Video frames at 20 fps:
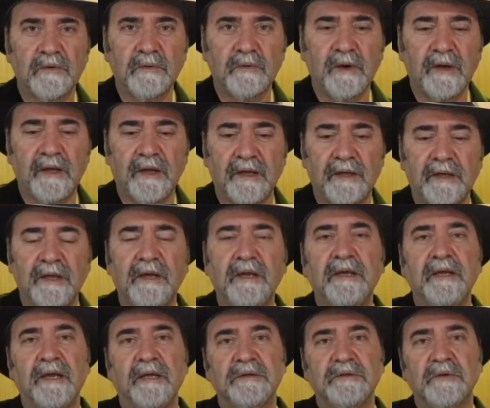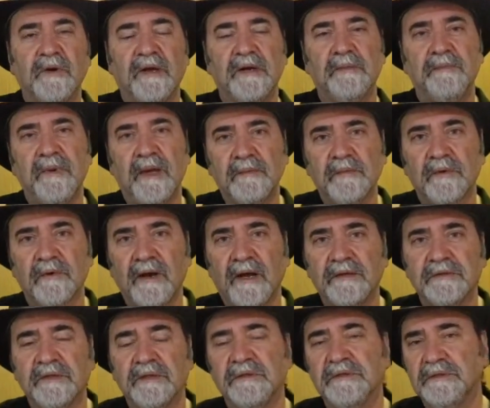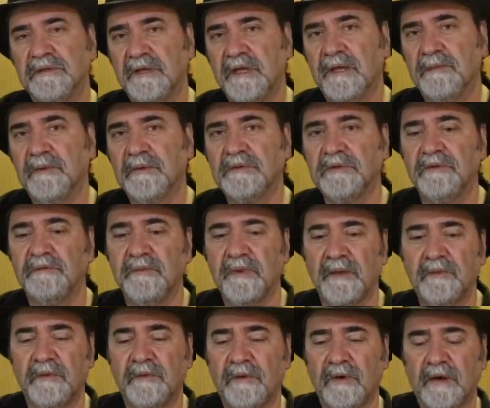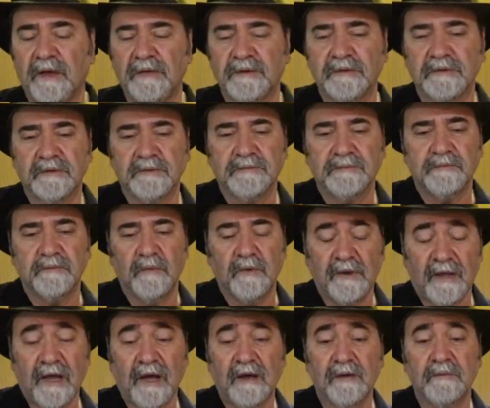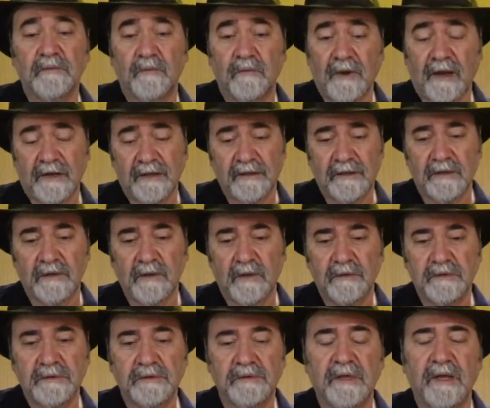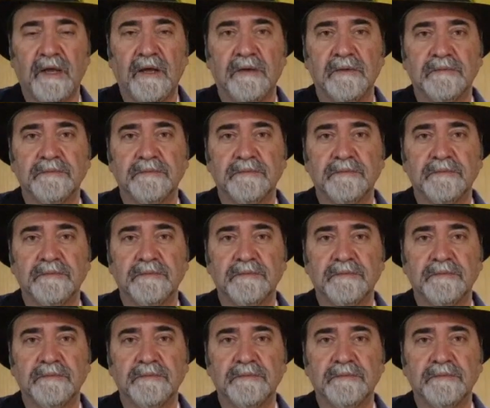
it away and try to memorize it and see how much you've memorized without writing the notes down.